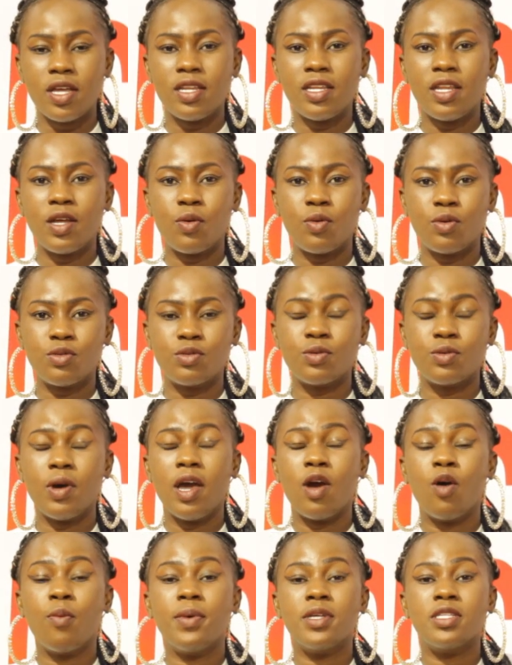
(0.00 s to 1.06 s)
No one so I
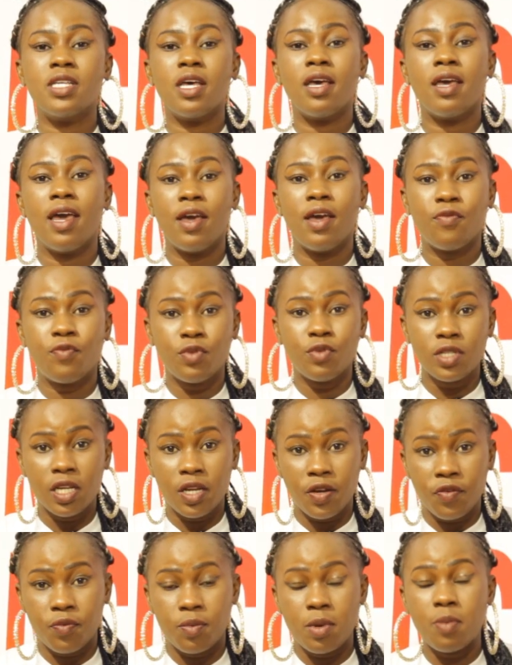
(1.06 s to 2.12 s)
hope I say a food
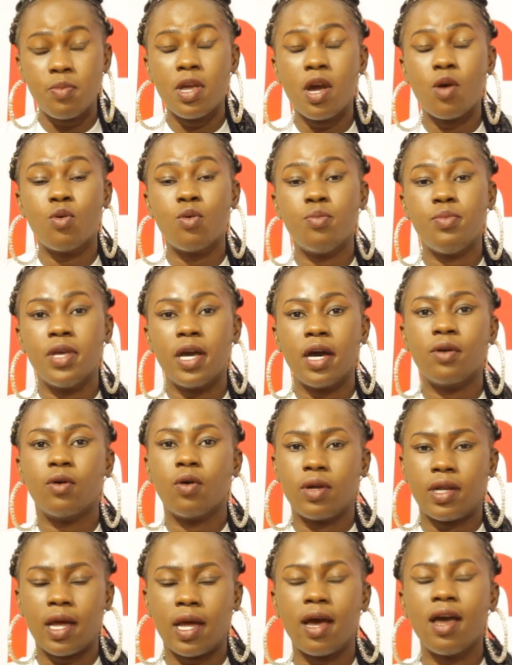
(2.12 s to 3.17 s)
leave baby I will be an
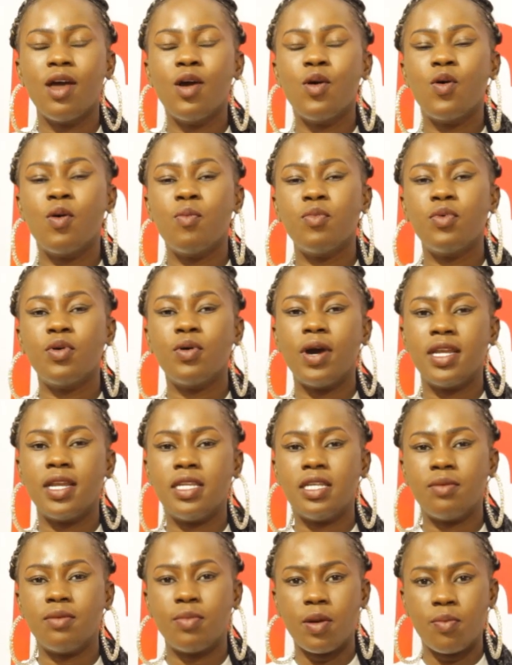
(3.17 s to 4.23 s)
order or more a
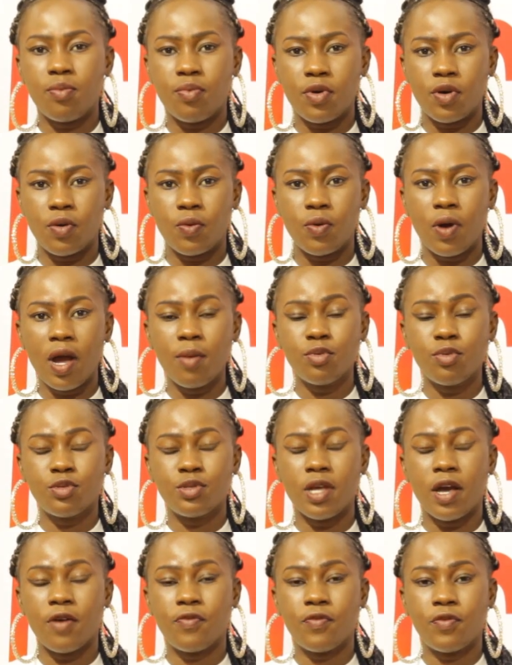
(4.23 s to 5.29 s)
day bebre. I will
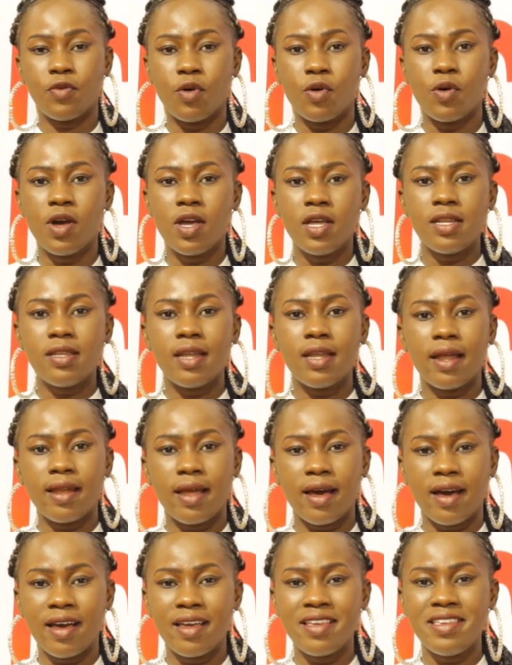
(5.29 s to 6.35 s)
see a four
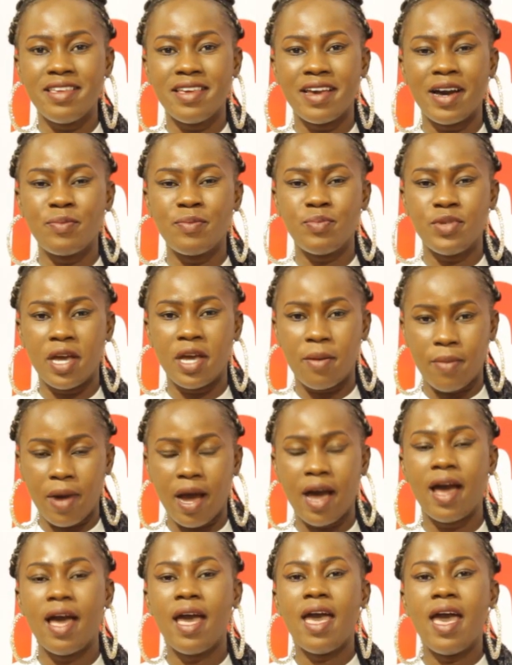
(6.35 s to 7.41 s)
nana ya
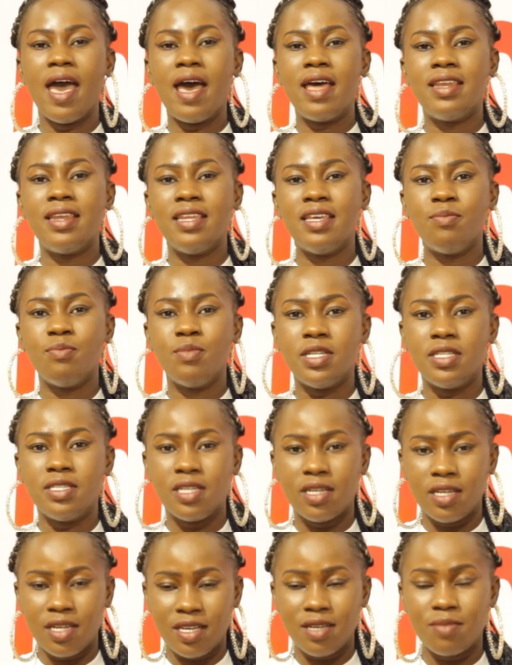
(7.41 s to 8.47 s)
biama and it me
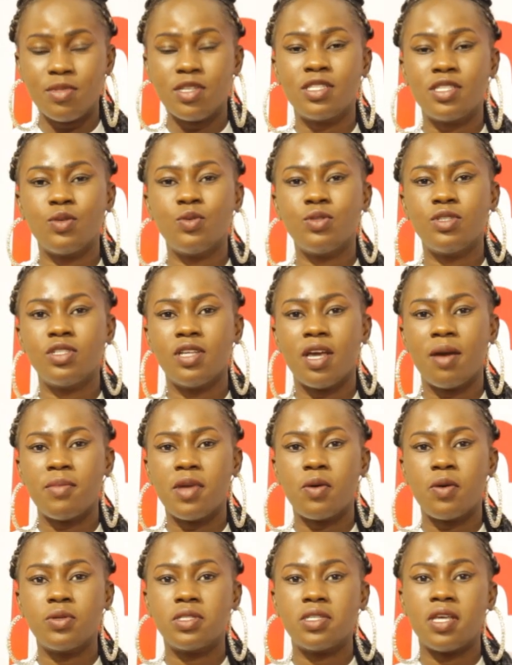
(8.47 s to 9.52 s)
dini missy usiami
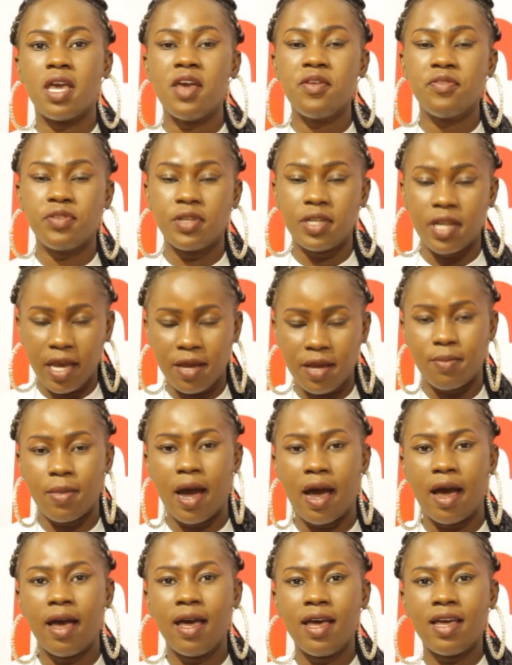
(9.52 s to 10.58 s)
I will see enchida
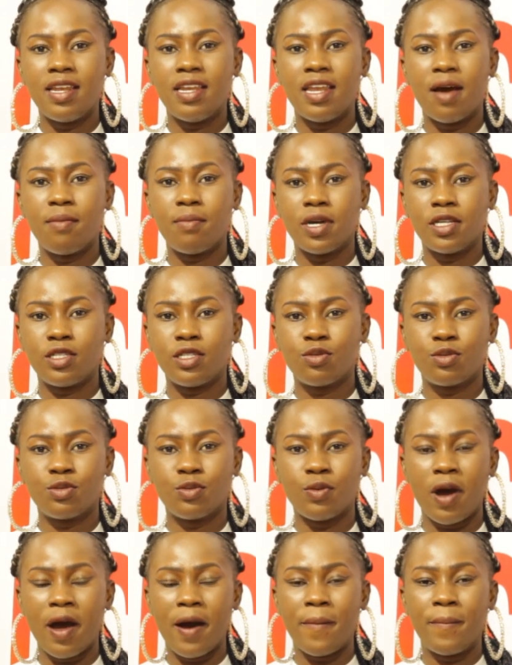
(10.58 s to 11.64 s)
hima na
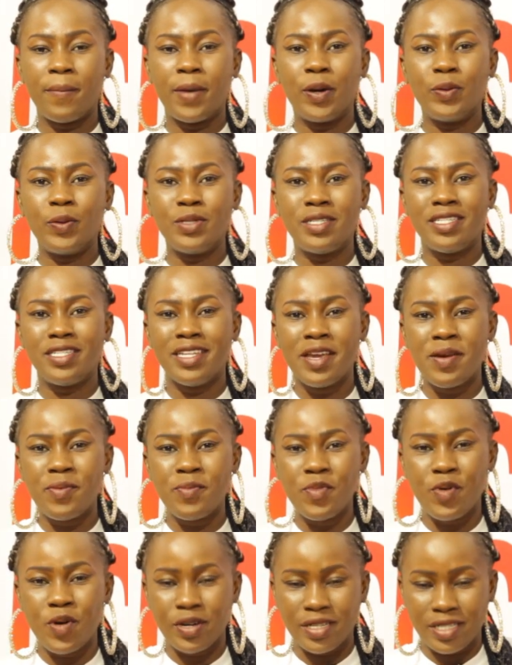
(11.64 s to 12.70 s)
majiso ama o dear
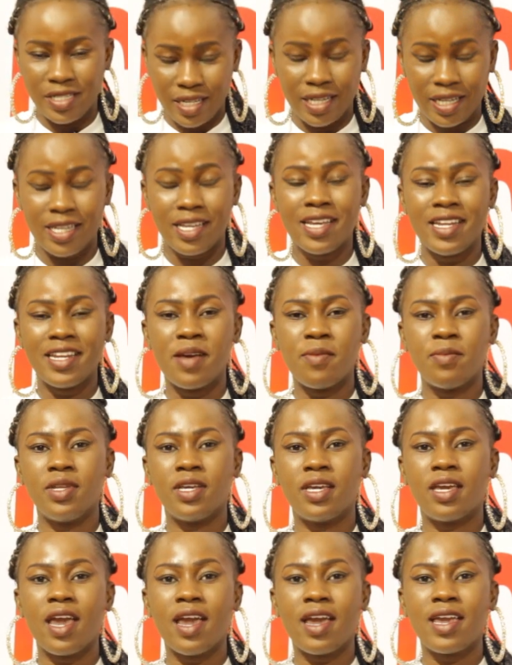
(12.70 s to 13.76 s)
more day nam the
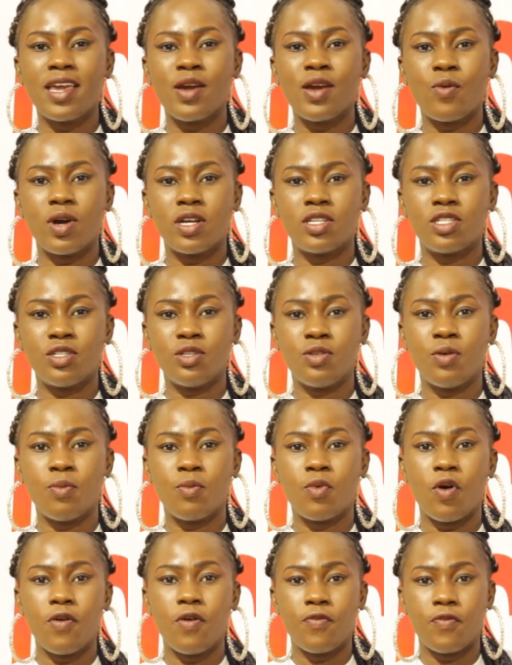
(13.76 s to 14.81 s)
KK question yum
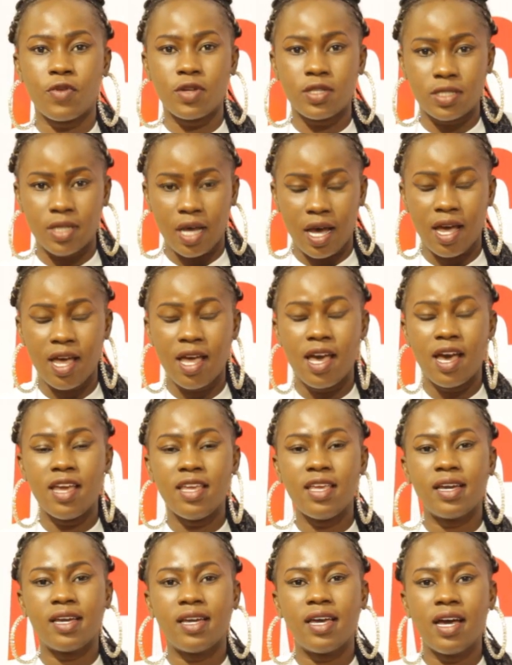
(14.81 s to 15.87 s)
comforta
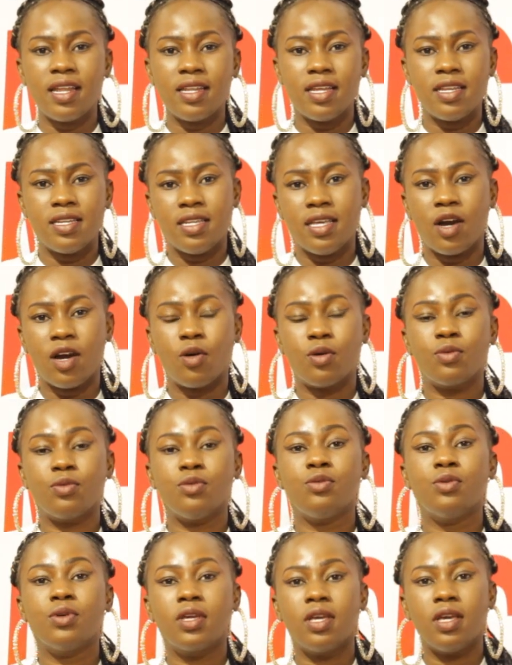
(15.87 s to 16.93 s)
and ye gun and near on
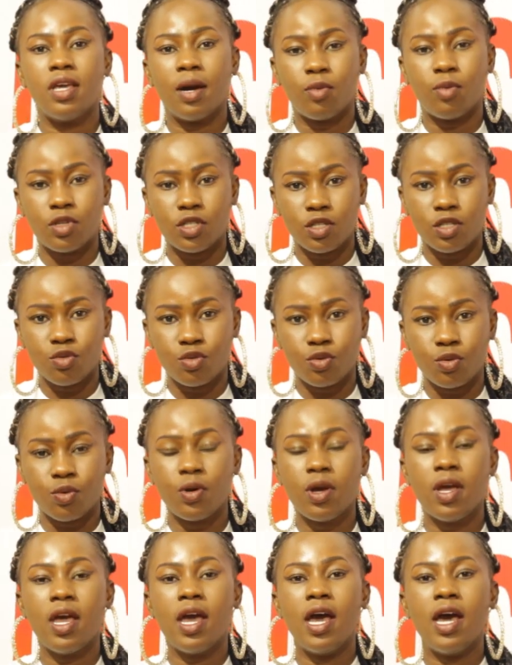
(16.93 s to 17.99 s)
UK about so
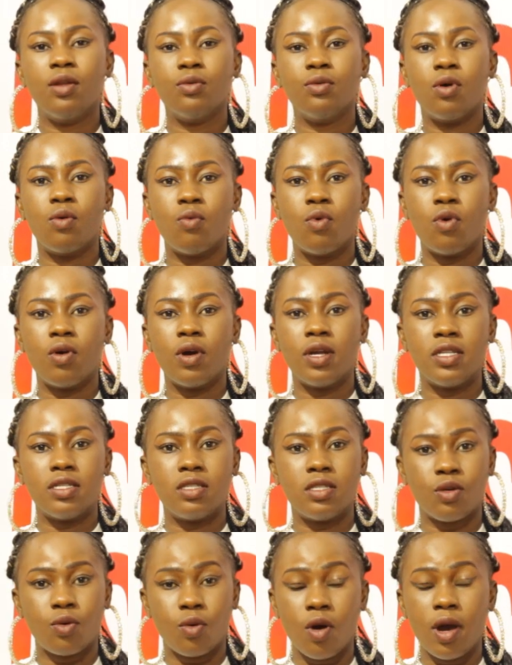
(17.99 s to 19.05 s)
and we war in
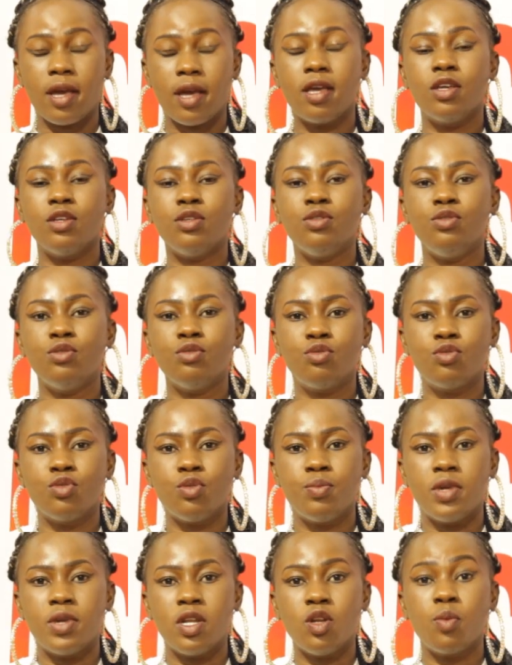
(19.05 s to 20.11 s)
Tikoi
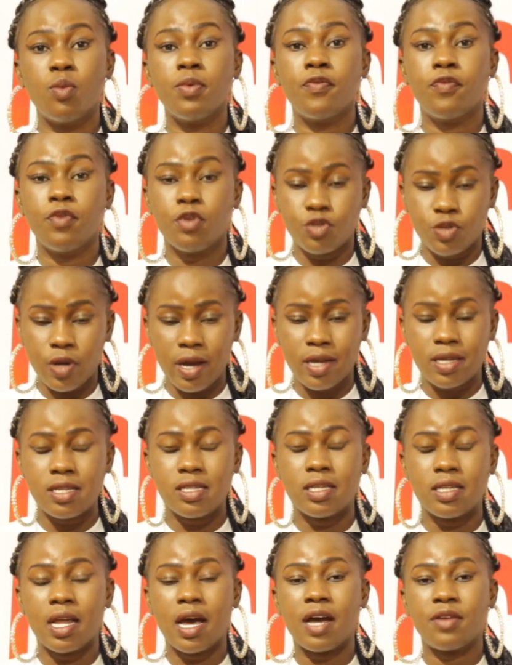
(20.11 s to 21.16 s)
YouTube nanny open food track
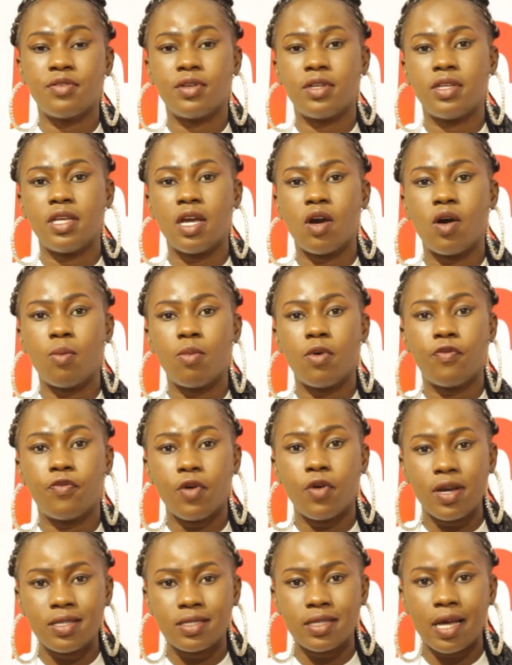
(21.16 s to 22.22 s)
in our shed the our
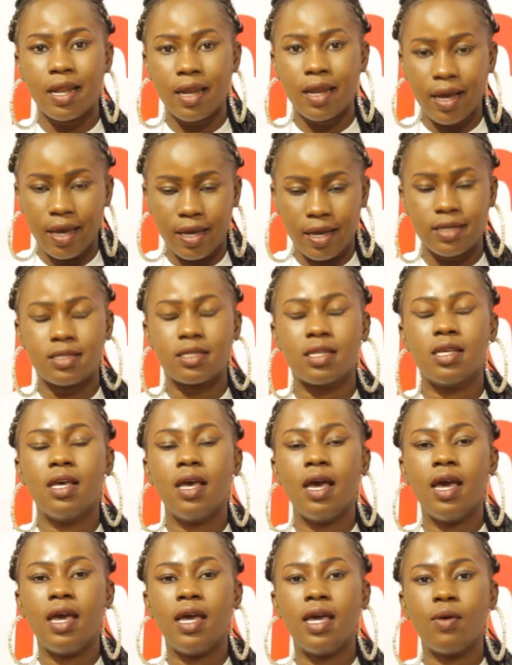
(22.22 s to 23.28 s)
voice alliance
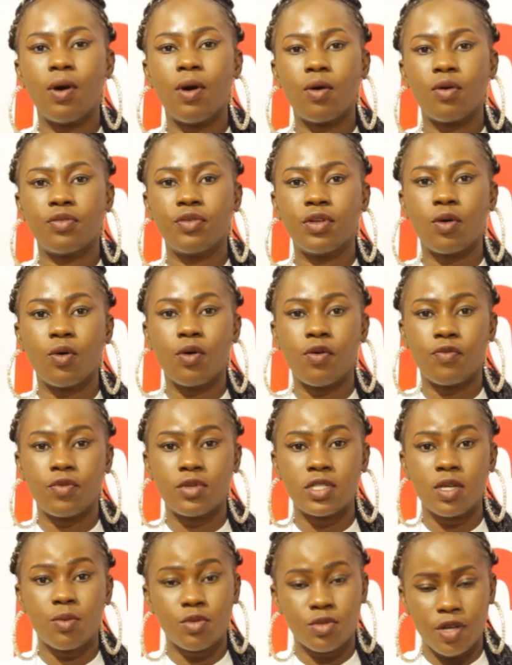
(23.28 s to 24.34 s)
and wako share
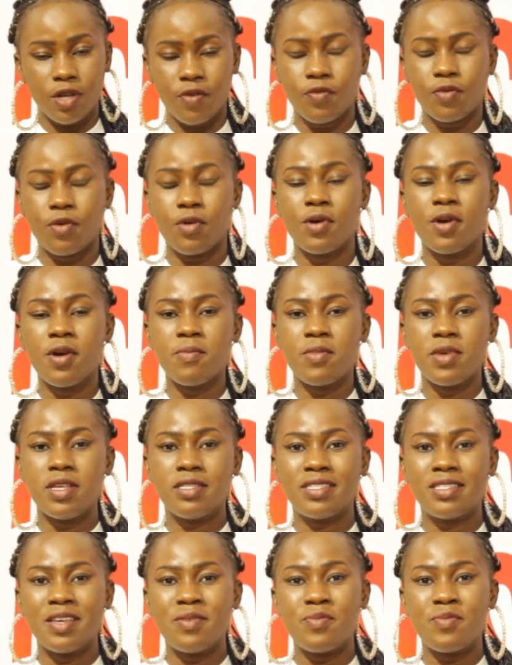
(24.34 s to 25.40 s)
comfort. I will see a four in
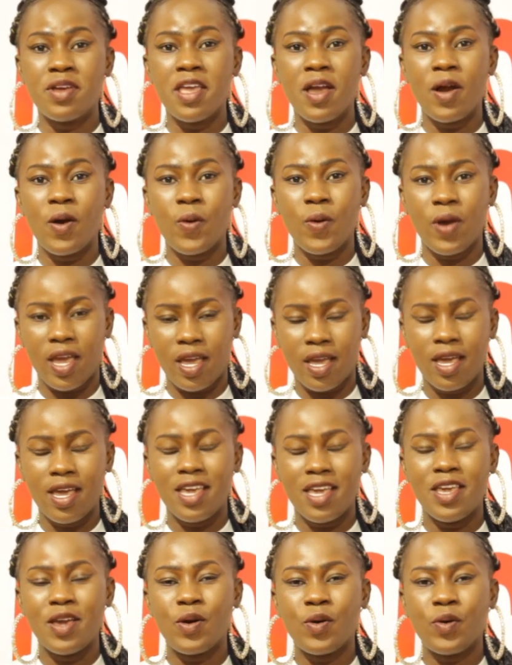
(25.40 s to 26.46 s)
same young kwe
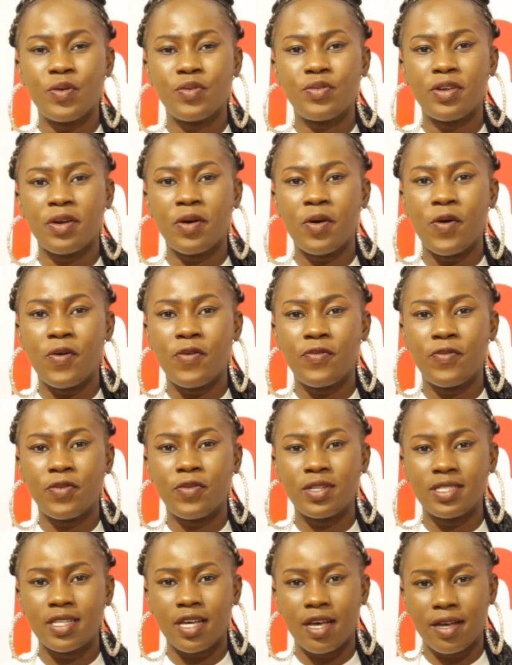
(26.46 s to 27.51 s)
young koshe
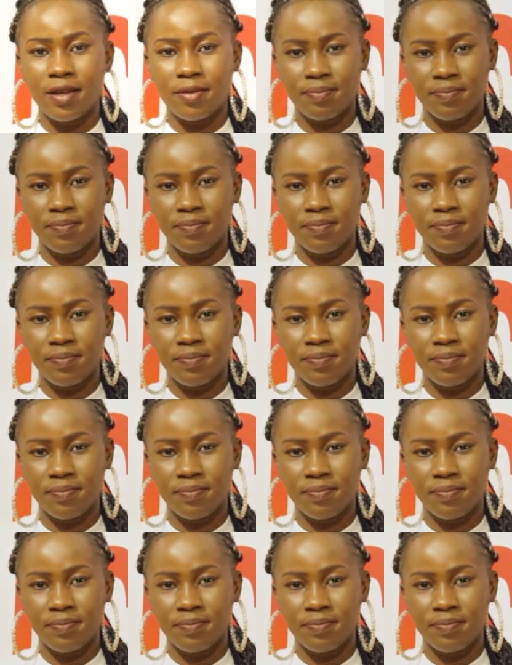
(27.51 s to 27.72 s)
comforta.